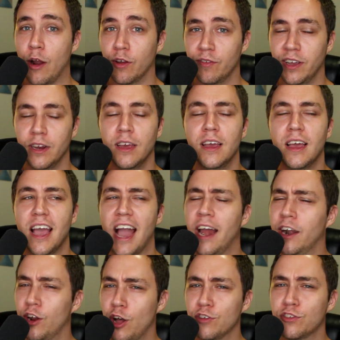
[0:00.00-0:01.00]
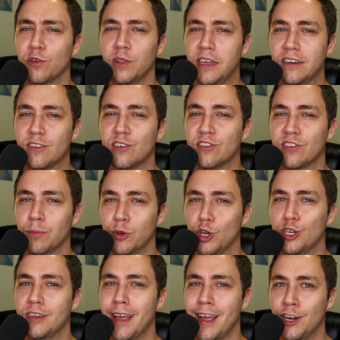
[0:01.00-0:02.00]
out of it. And it also leads to some
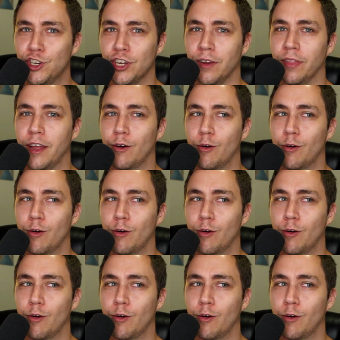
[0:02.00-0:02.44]
good tension.